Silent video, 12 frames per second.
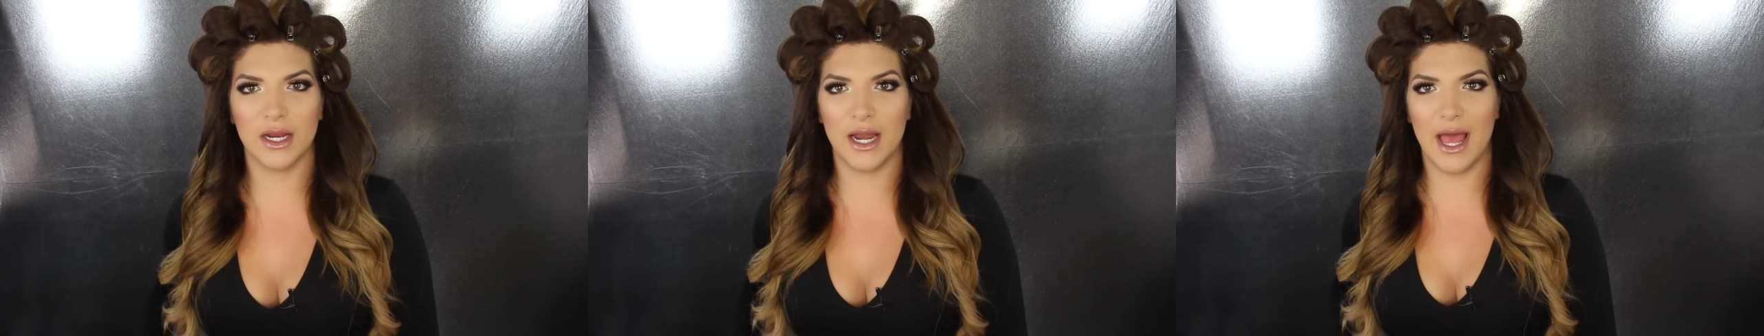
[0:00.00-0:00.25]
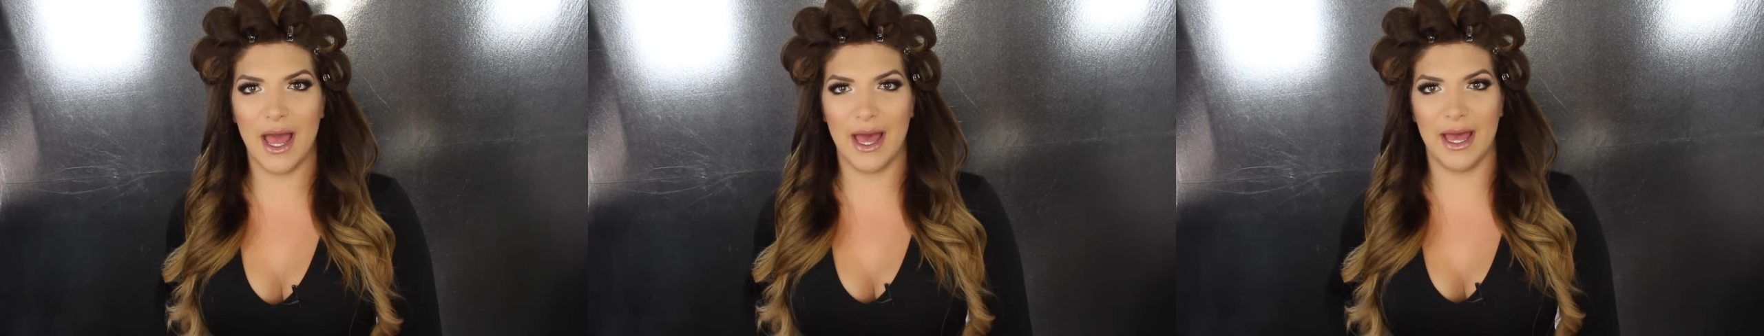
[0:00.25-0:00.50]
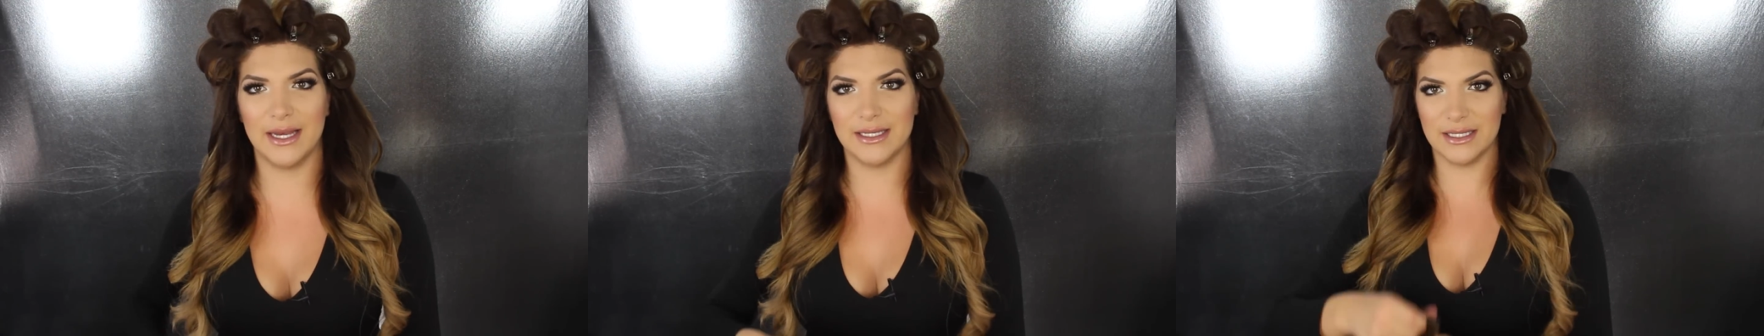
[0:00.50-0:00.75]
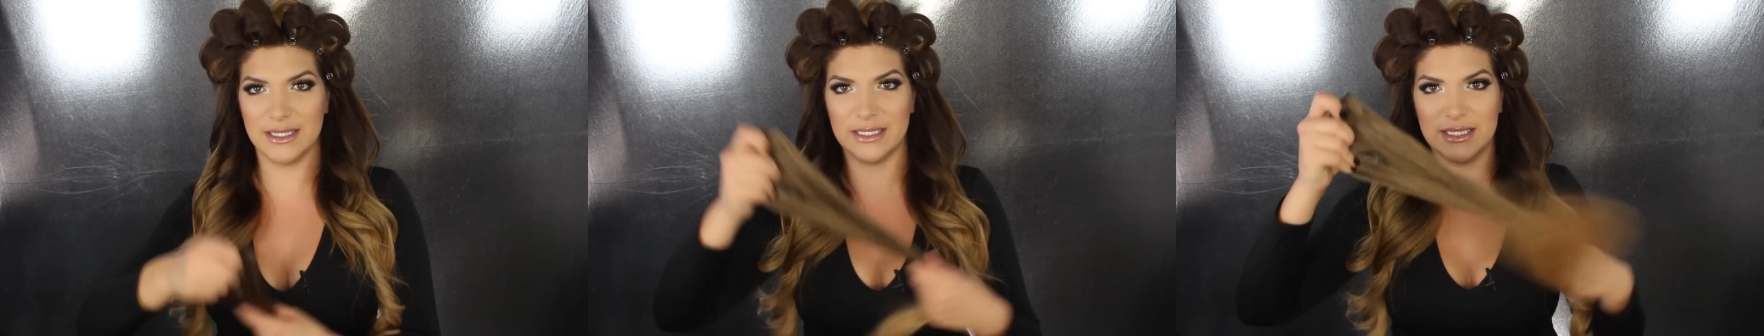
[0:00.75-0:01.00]
going to add
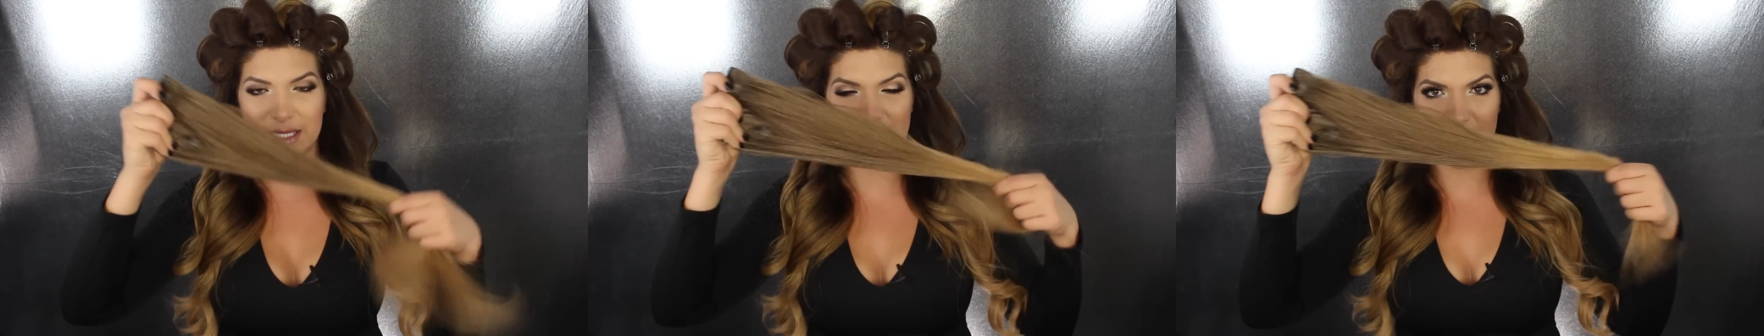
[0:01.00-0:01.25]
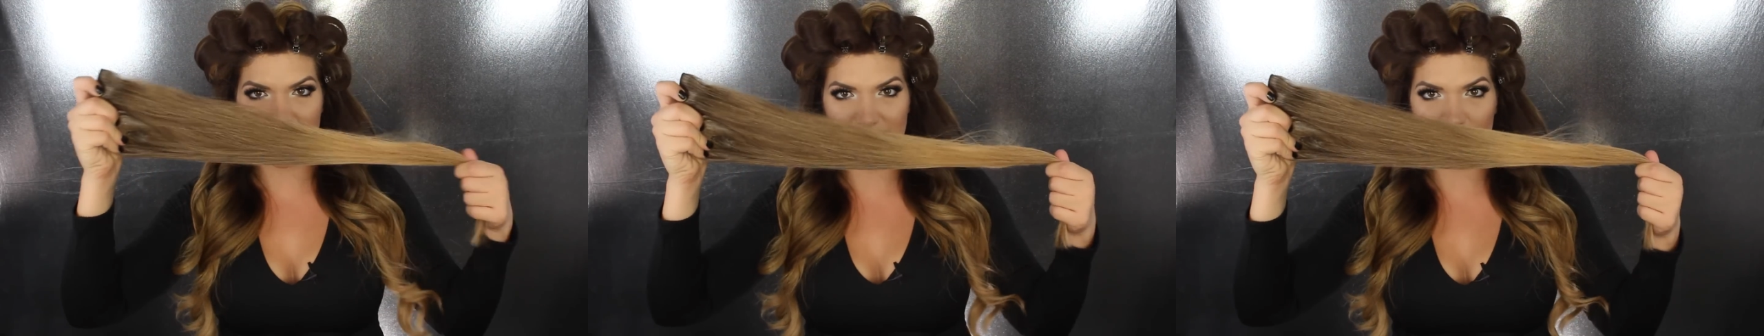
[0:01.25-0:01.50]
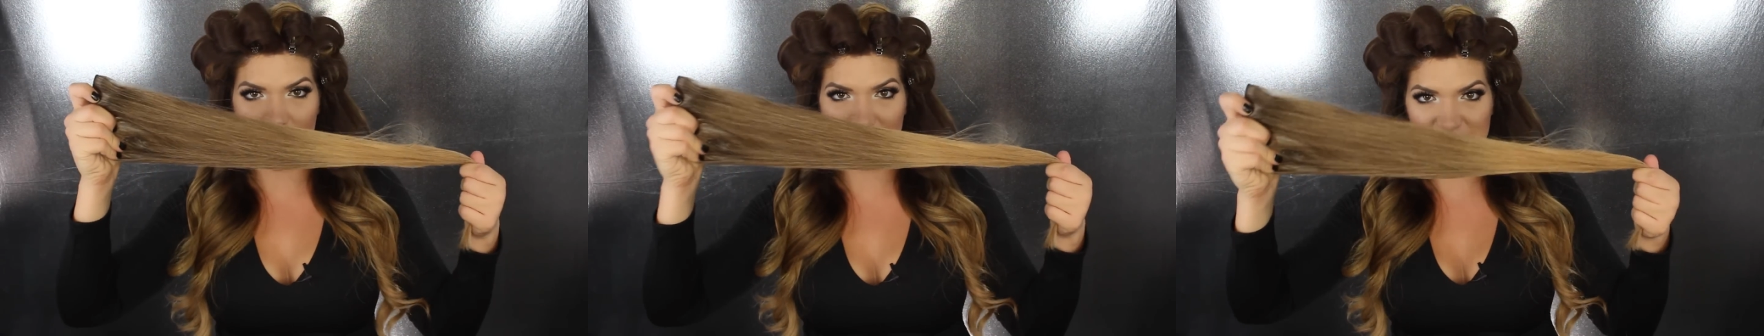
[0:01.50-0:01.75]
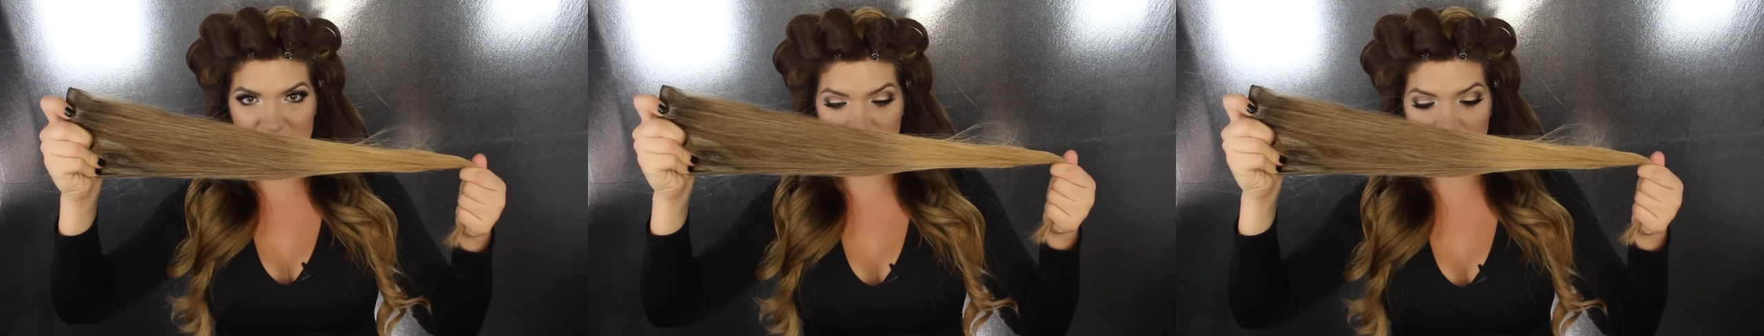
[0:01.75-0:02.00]
this next
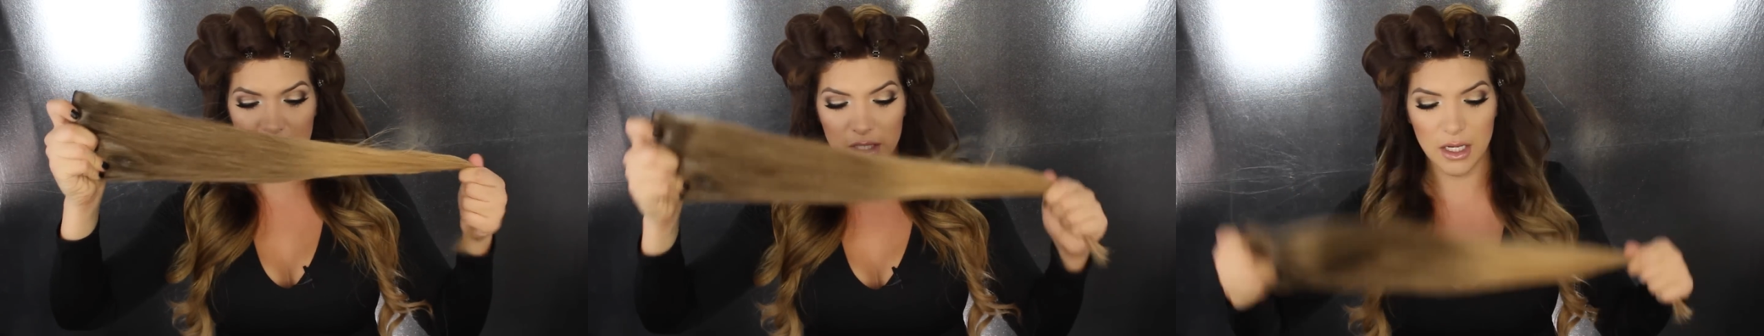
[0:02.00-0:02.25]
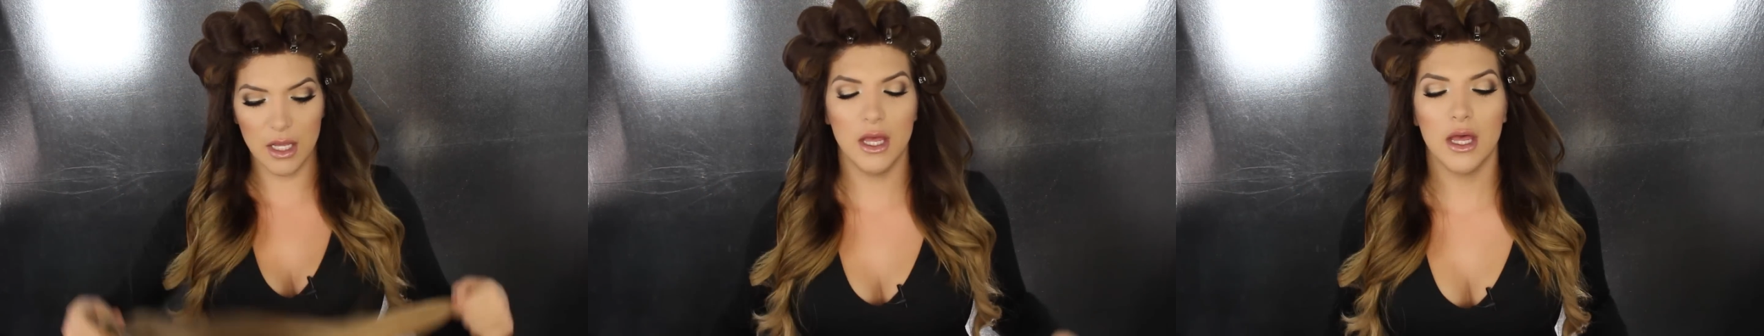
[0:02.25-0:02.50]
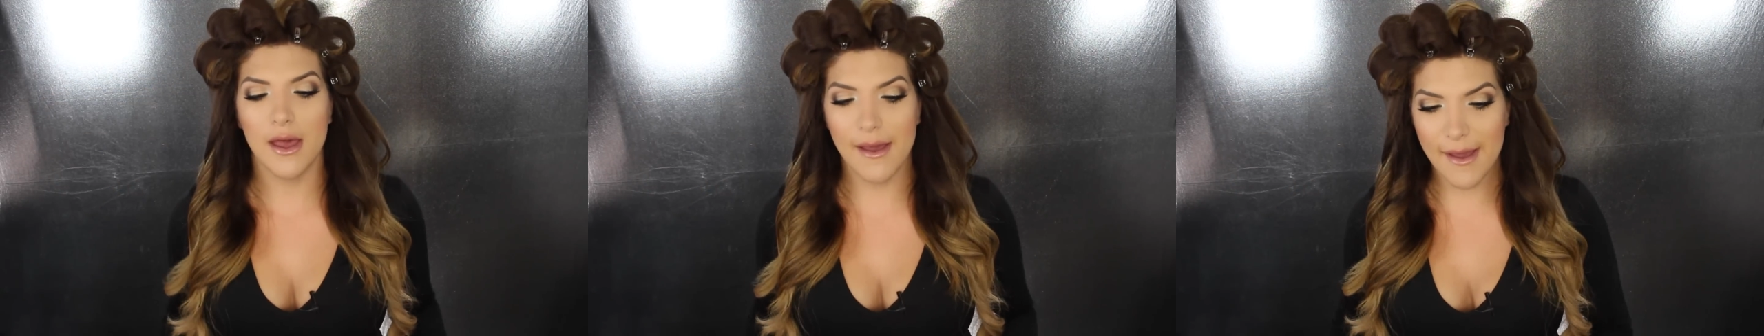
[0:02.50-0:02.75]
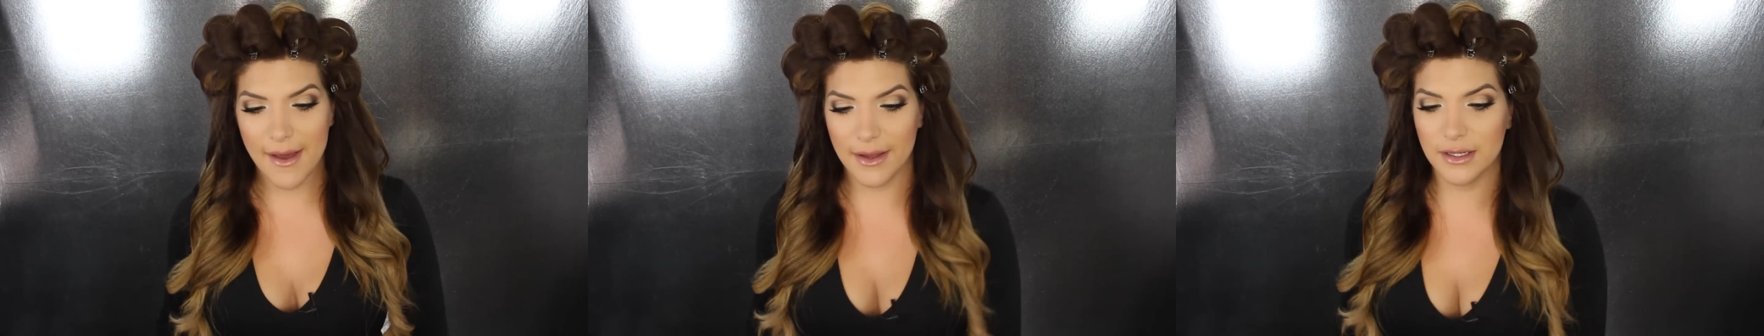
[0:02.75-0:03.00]
weft in
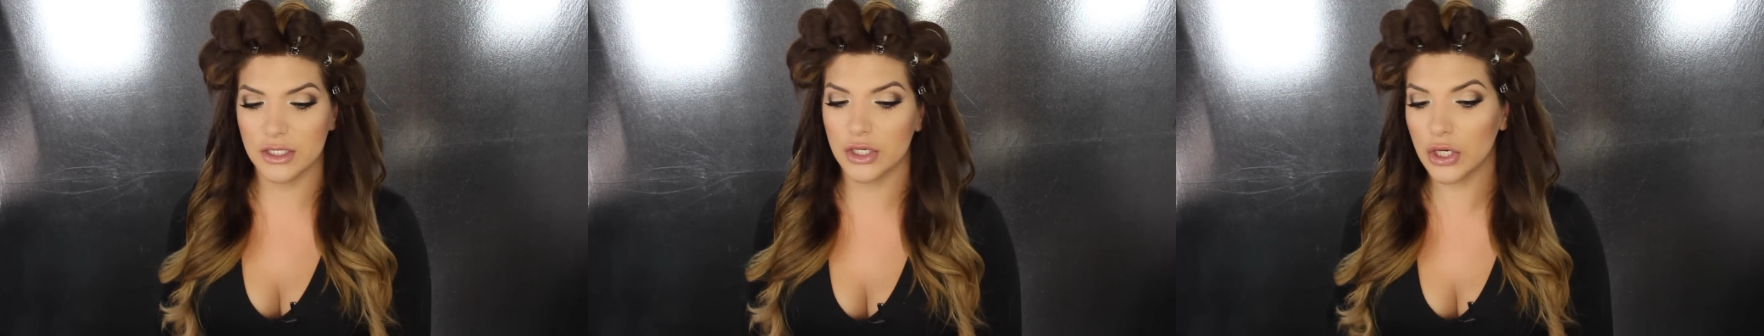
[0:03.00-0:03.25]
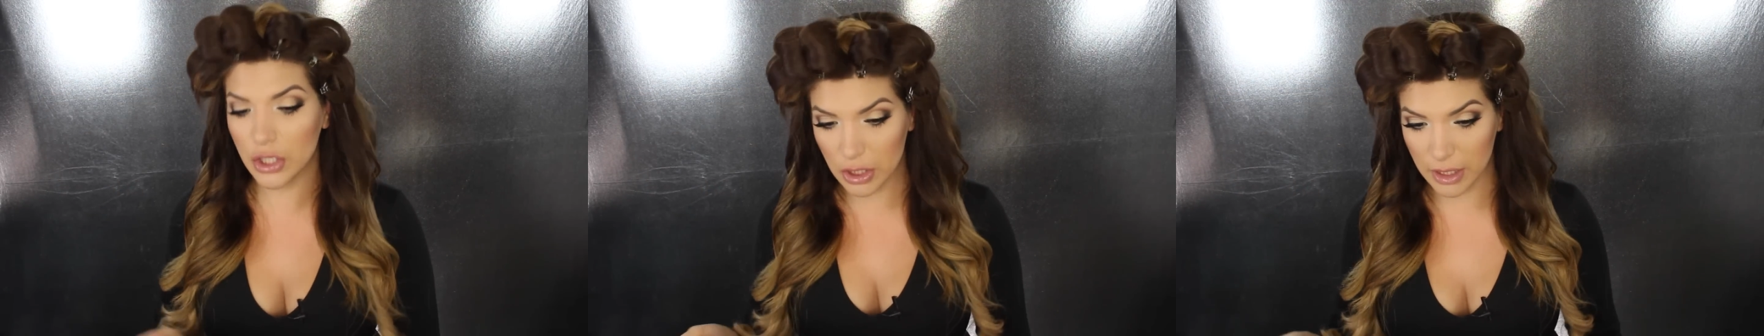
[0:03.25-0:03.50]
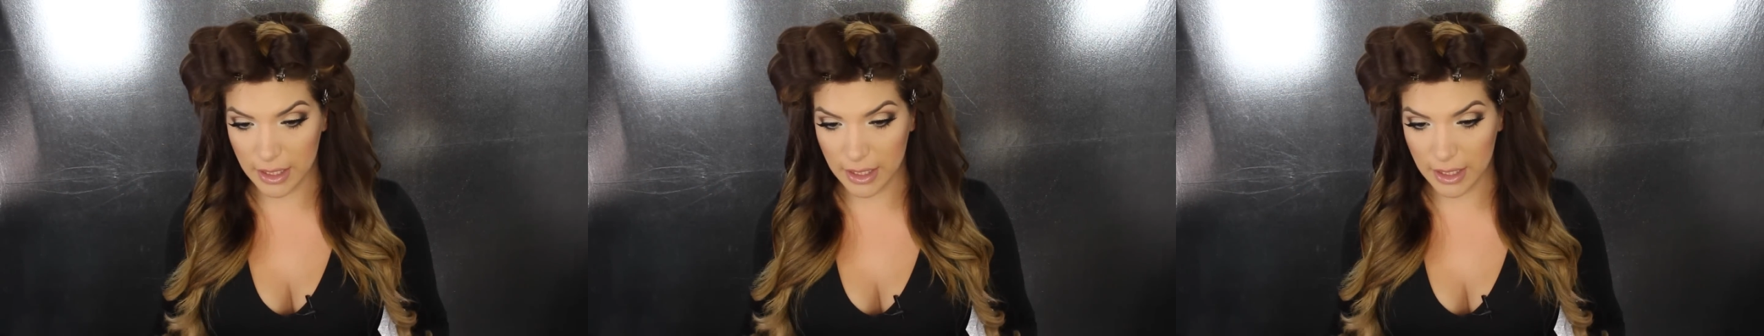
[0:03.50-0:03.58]
and curl